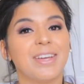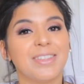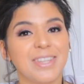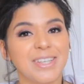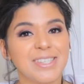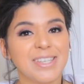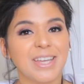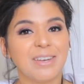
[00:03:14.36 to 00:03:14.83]

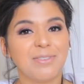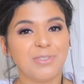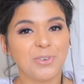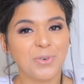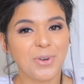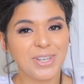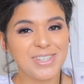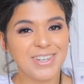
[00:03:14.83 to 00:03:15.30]
thanks again for
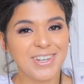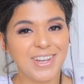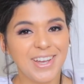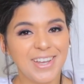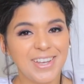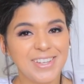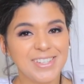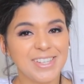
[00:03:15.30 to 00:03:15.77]
watching,
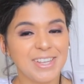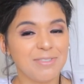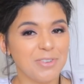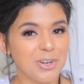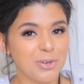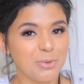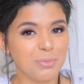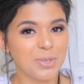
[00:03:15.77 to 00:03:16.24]
guys. If
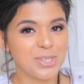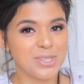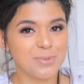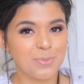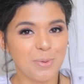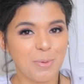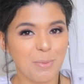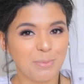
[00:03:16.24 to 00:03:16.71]
you're new,
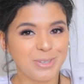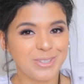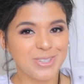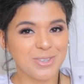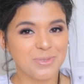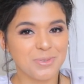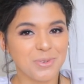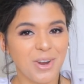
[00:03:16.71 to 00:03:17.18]
please remember to
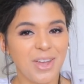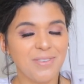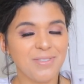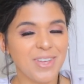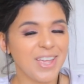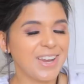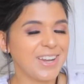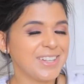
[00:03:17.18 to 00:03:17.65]
subscribe,
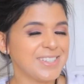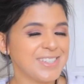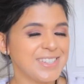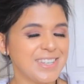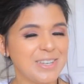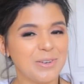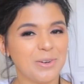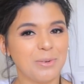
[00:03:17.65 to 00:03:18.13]
and I'll
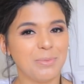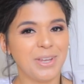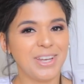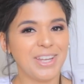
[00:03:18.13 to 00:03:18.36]
see you on my